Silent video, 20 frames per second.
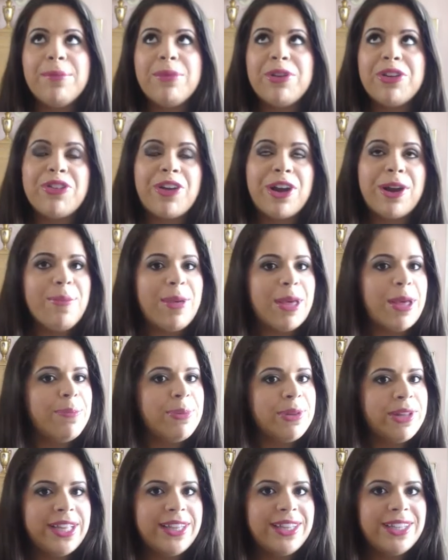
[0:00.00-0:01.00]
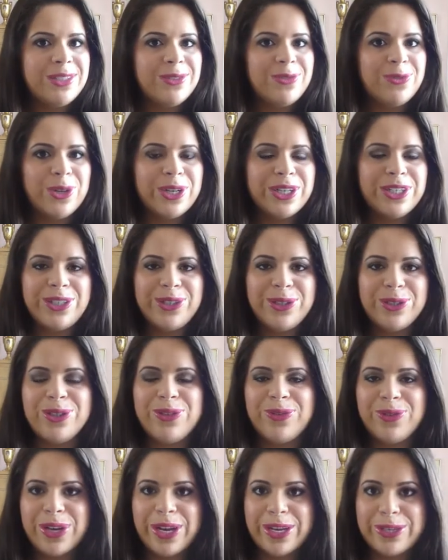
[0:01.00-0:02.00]
I'm going to try to make a playlist for it too,
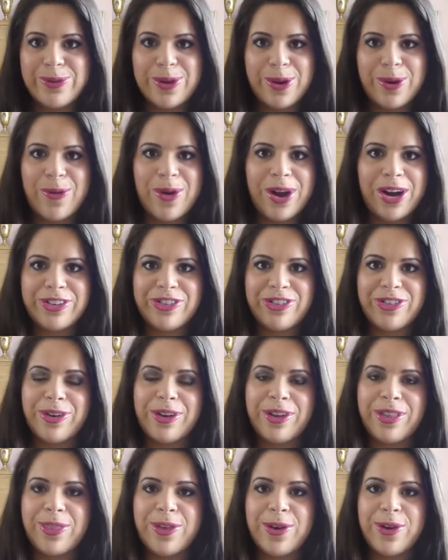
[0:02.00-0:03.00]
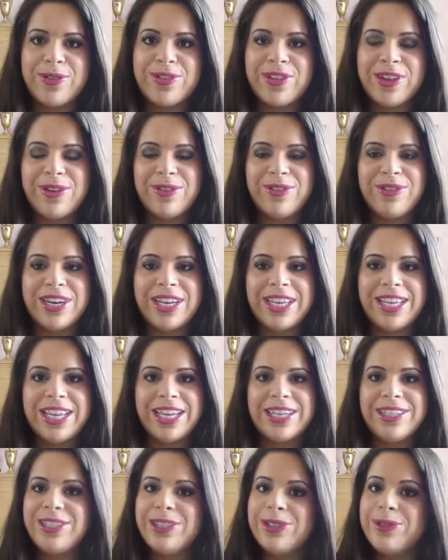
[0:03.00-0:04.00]
so if you guys want to watch those and you didn't
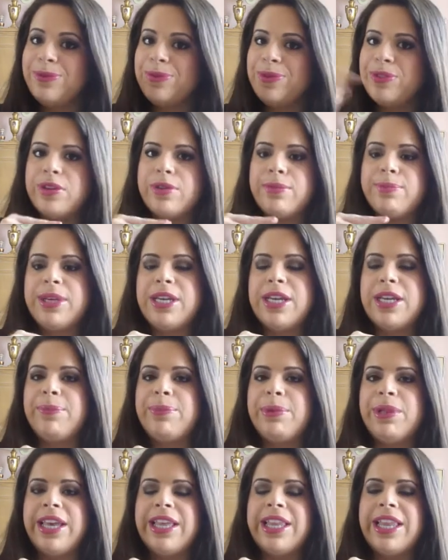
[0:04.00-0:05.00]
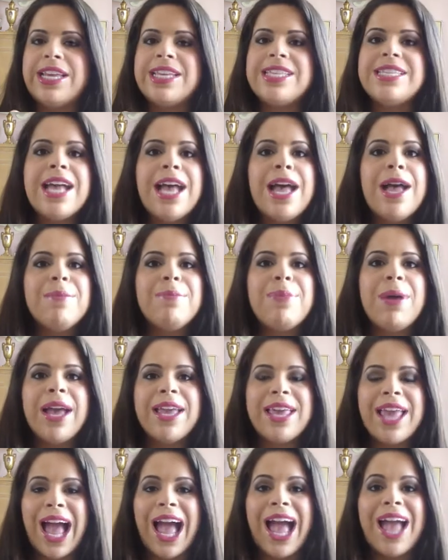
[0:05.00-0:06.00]
get to, they'll be in a playlist.
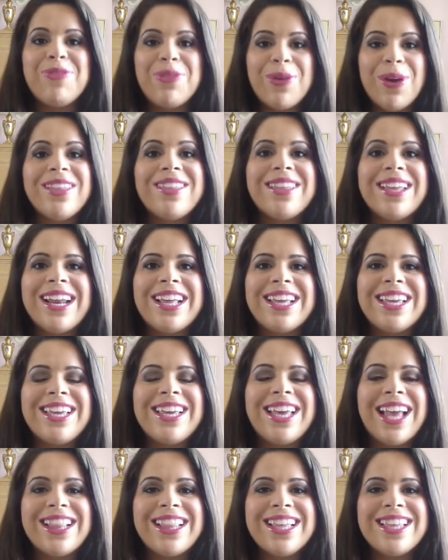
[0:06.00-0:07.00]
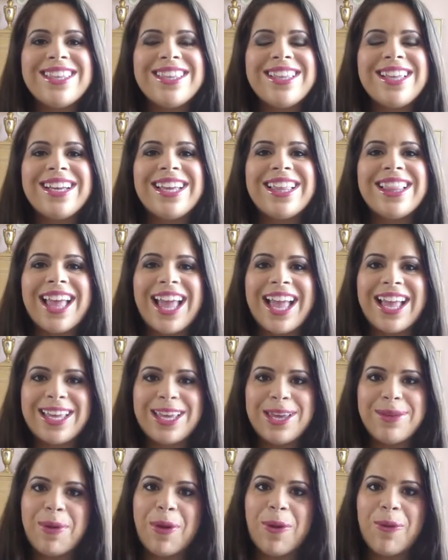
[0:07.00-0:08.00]
But yeah, if you want to see how to get this look, then
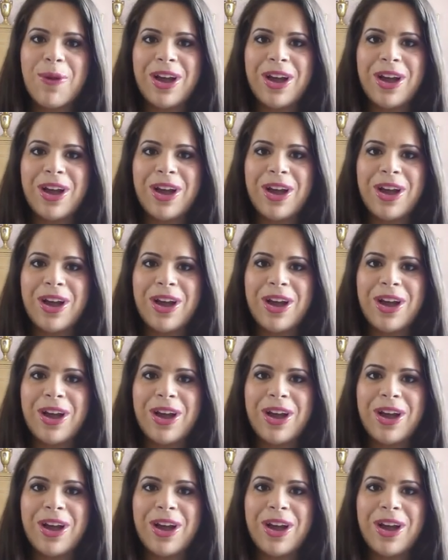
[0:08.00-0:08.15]
keep on